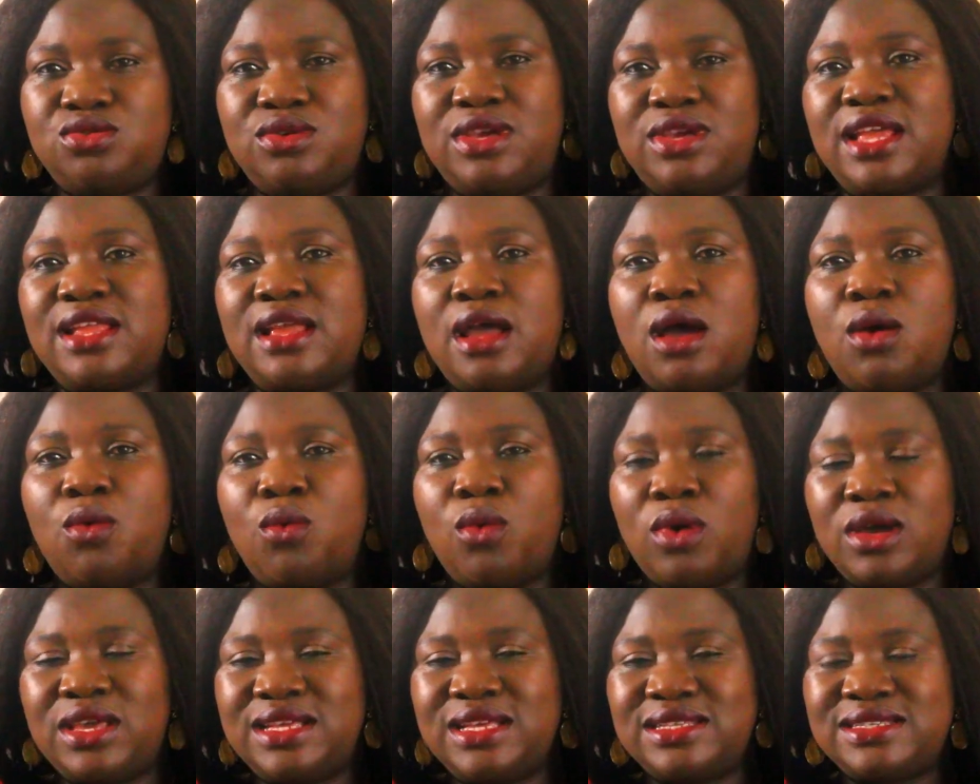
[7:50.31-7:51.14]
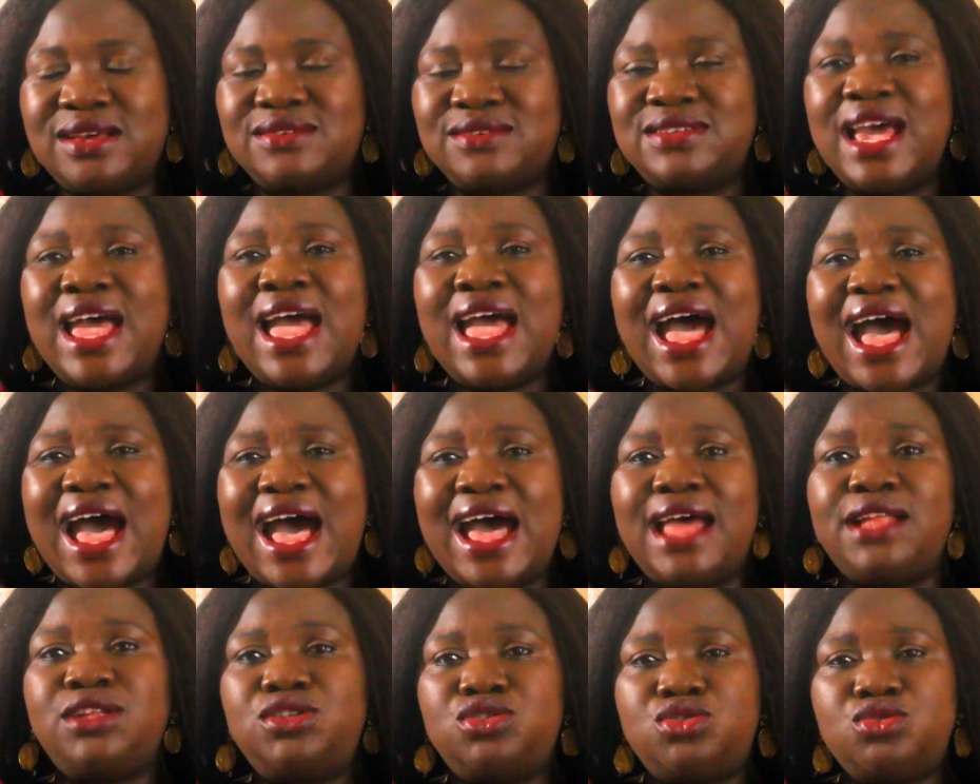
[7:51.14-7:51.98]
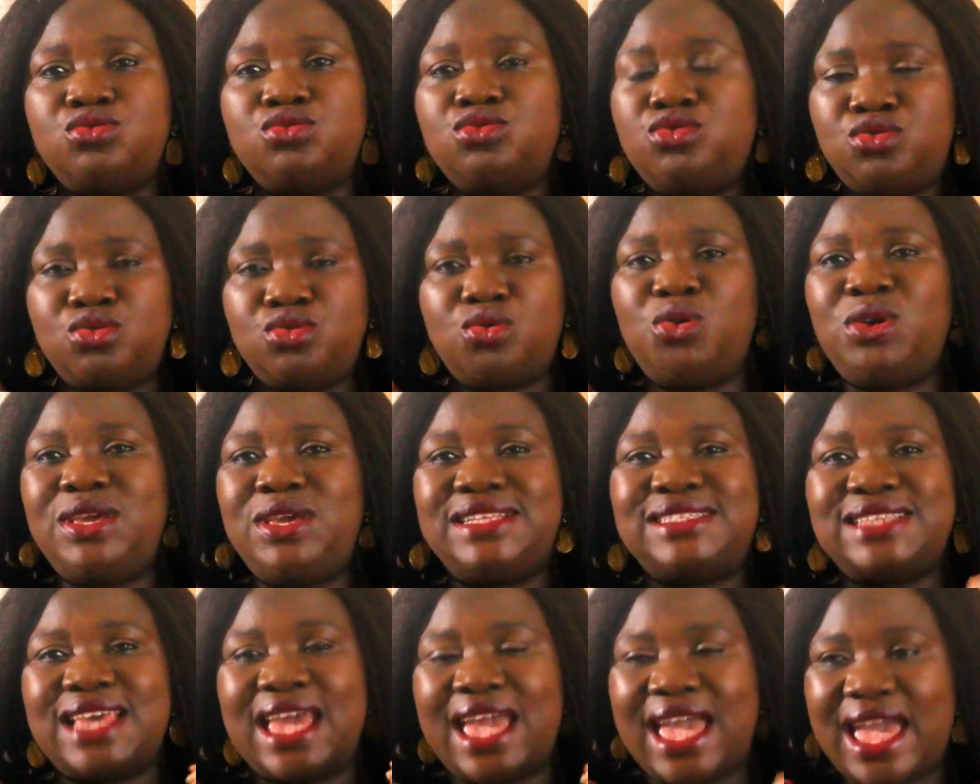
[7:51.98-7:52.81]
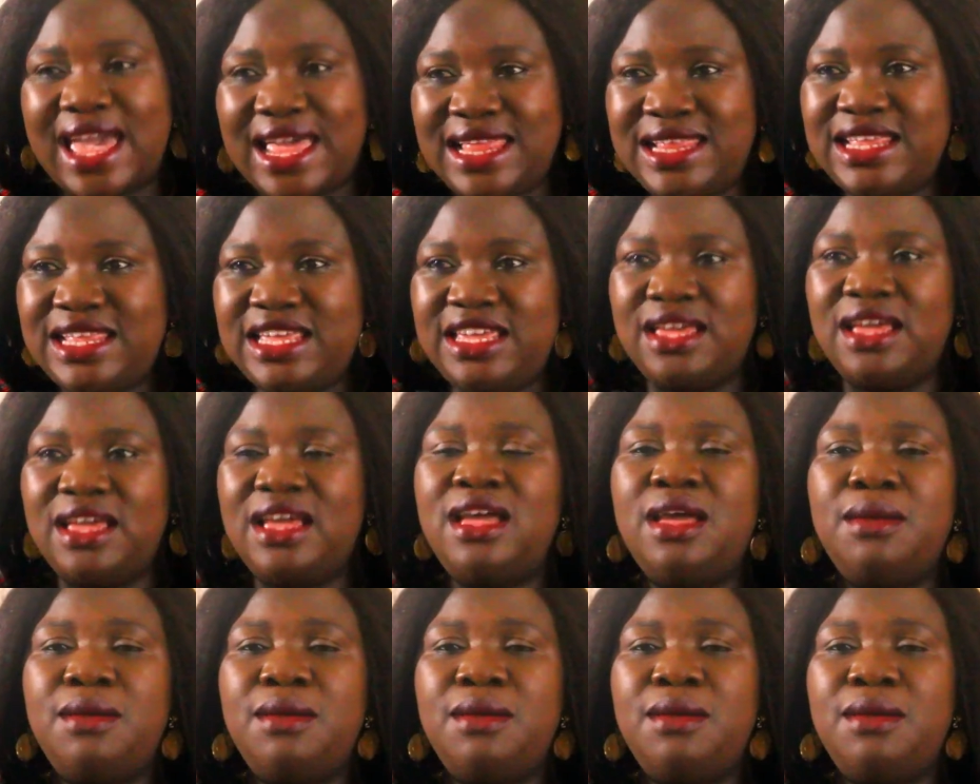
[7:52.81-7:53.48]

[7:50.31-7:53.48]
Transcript: together and work it out, and to do it early.